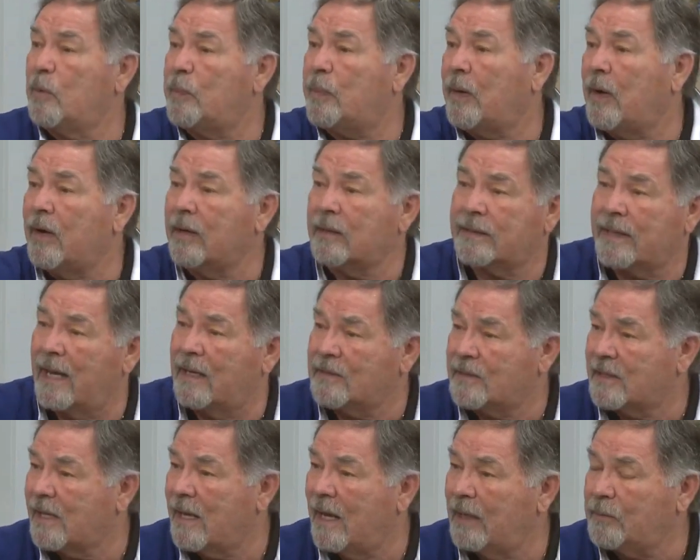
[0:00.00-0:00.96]
parked
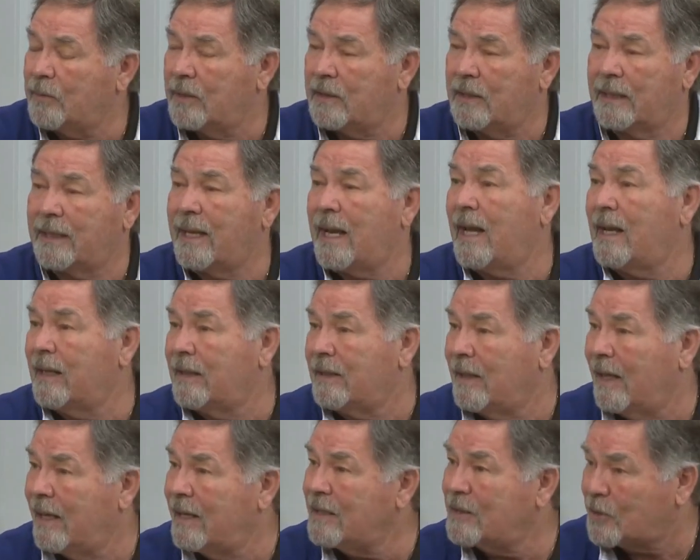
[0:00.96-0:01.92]
outside with a gallon
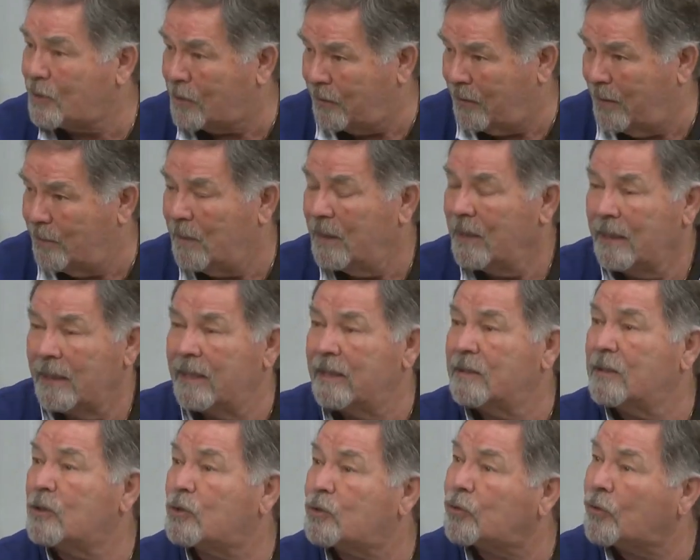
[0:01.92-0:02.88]
of ice cream in
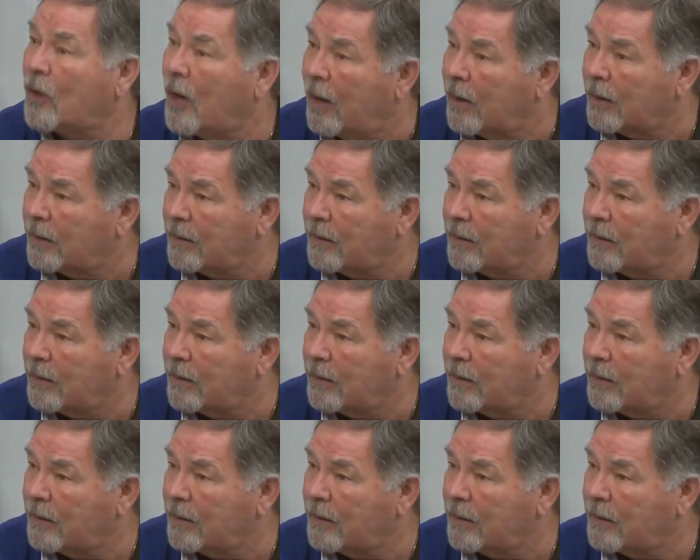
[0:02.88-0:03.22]
the trunk,